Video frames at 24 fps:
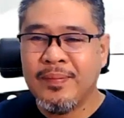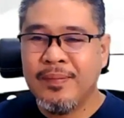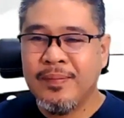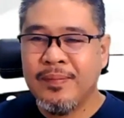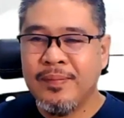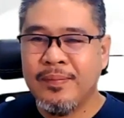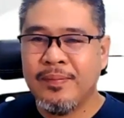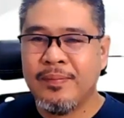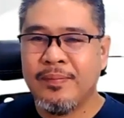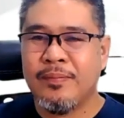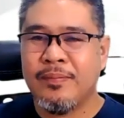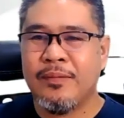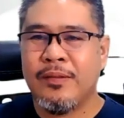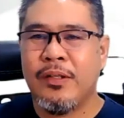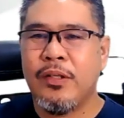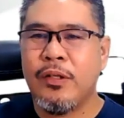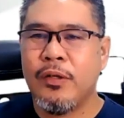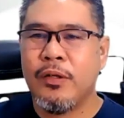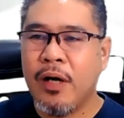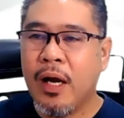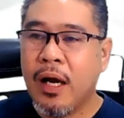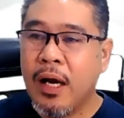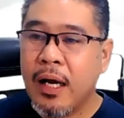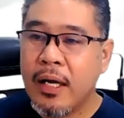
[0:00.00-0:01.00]

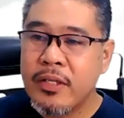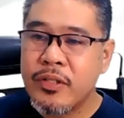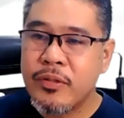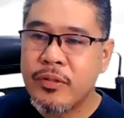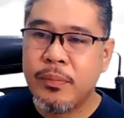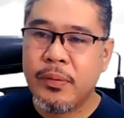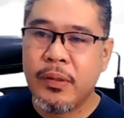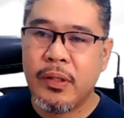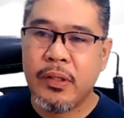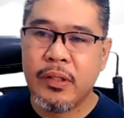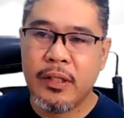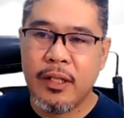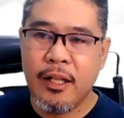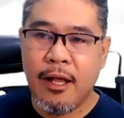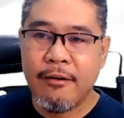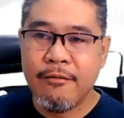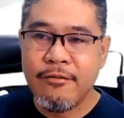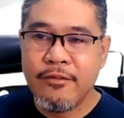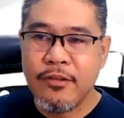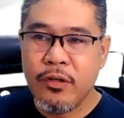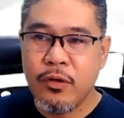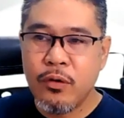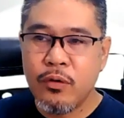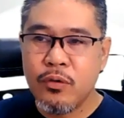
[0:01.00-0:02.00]
Your husband
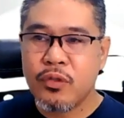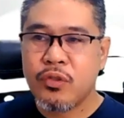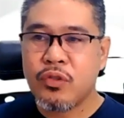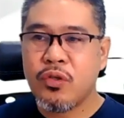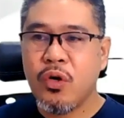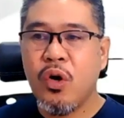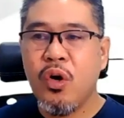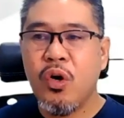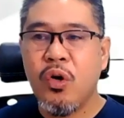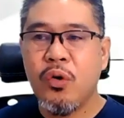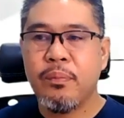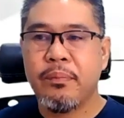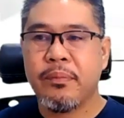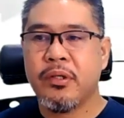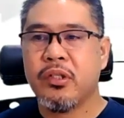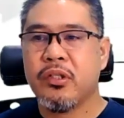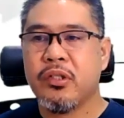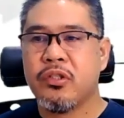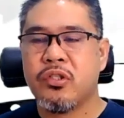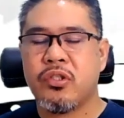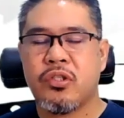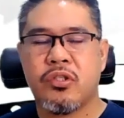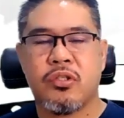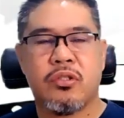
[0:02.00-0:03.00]
loves you so
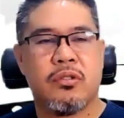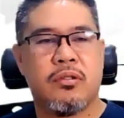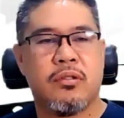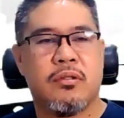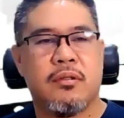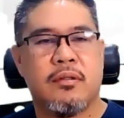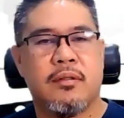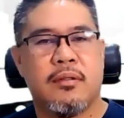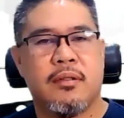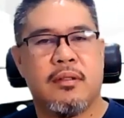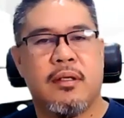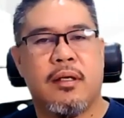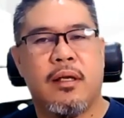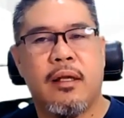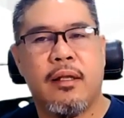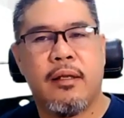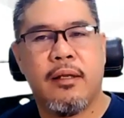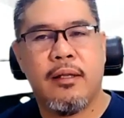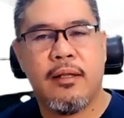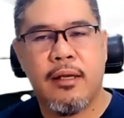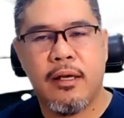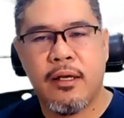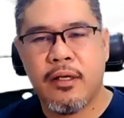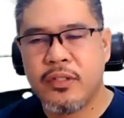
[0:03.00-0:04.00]
much,
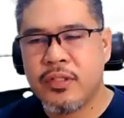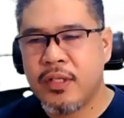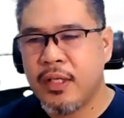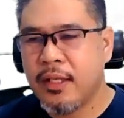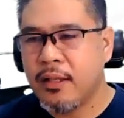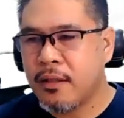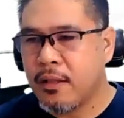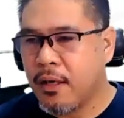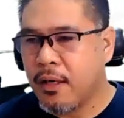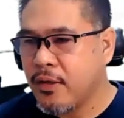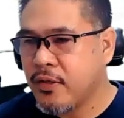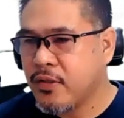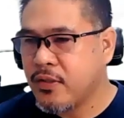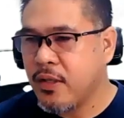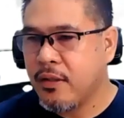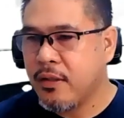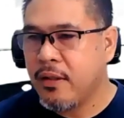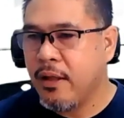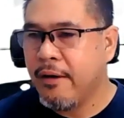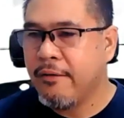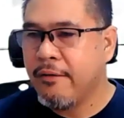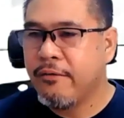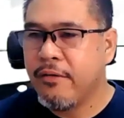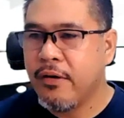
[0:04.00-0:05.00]
and he has
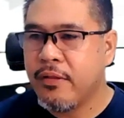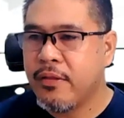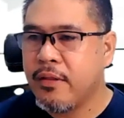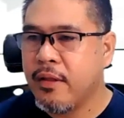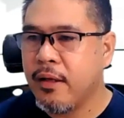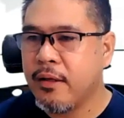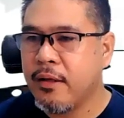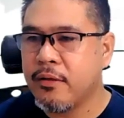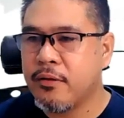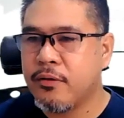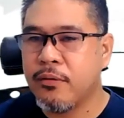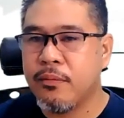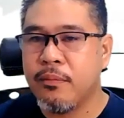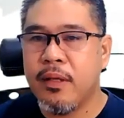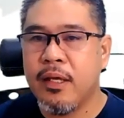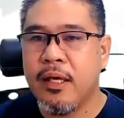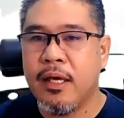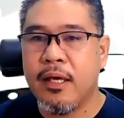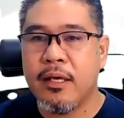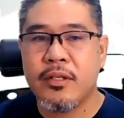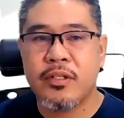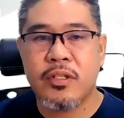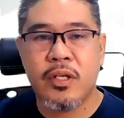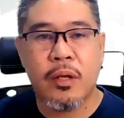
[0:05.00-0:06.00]
entrusted everything to
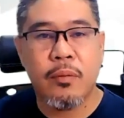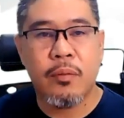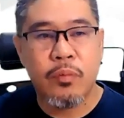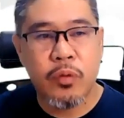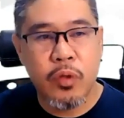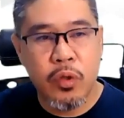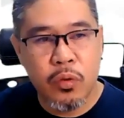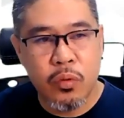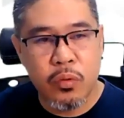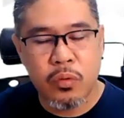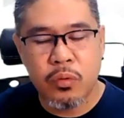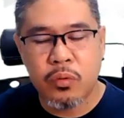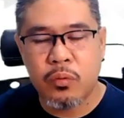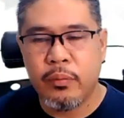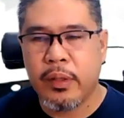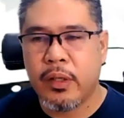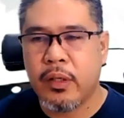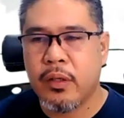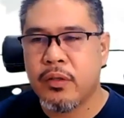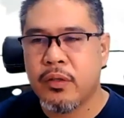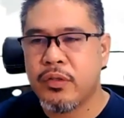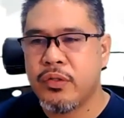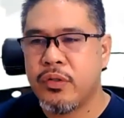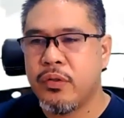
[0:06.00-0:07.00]
me except you
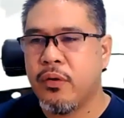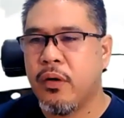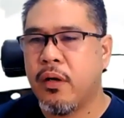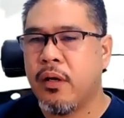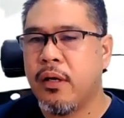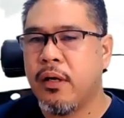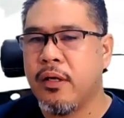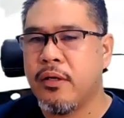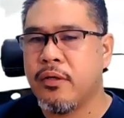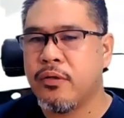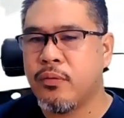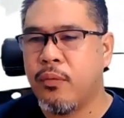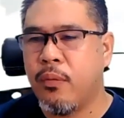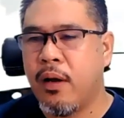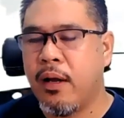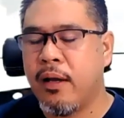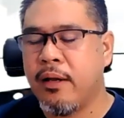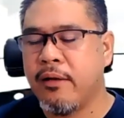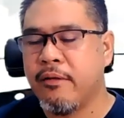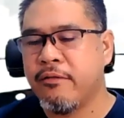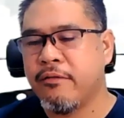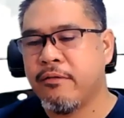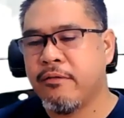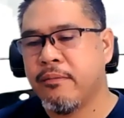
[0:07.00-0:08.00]
because you are his
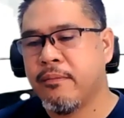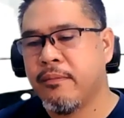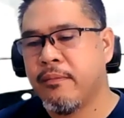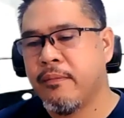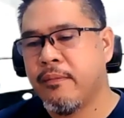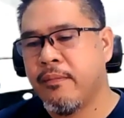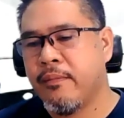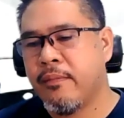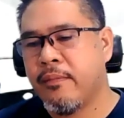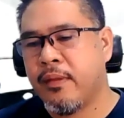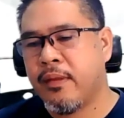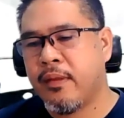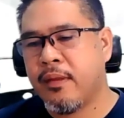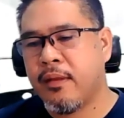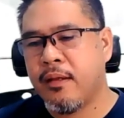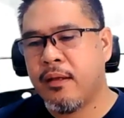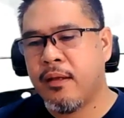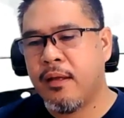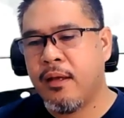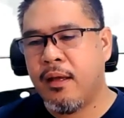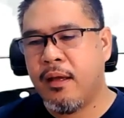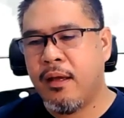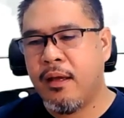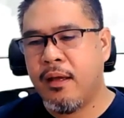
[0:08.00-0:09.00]
wife.
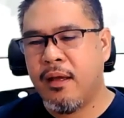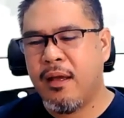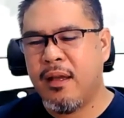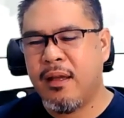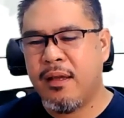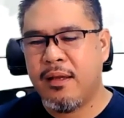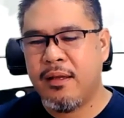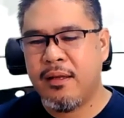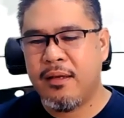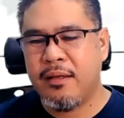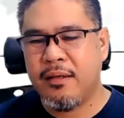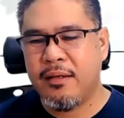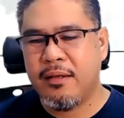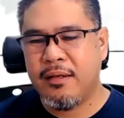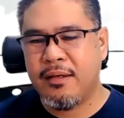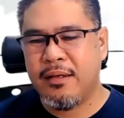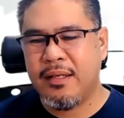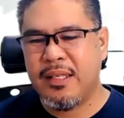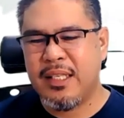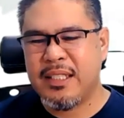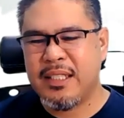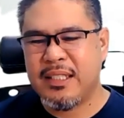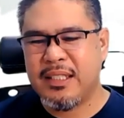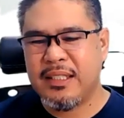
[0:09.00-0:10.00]

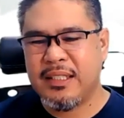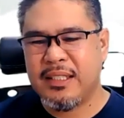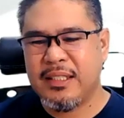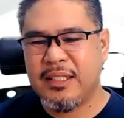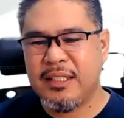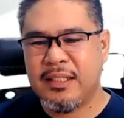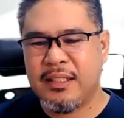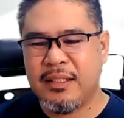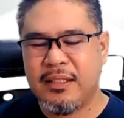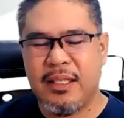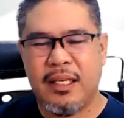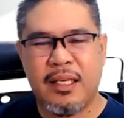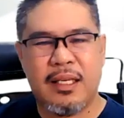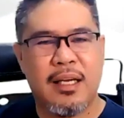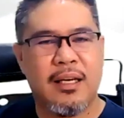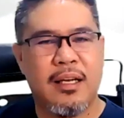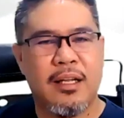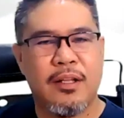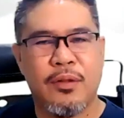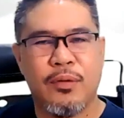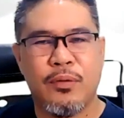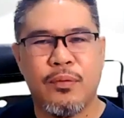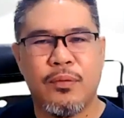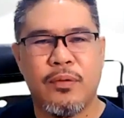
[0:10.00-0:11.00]
And I
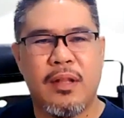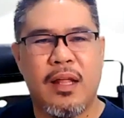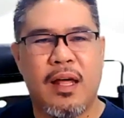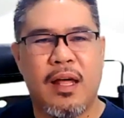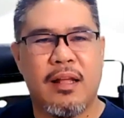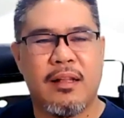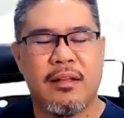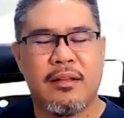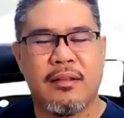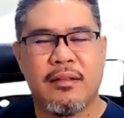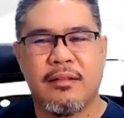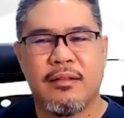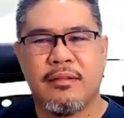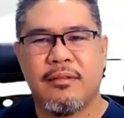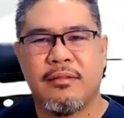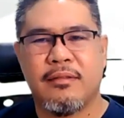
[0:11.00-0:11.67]
cannot do that.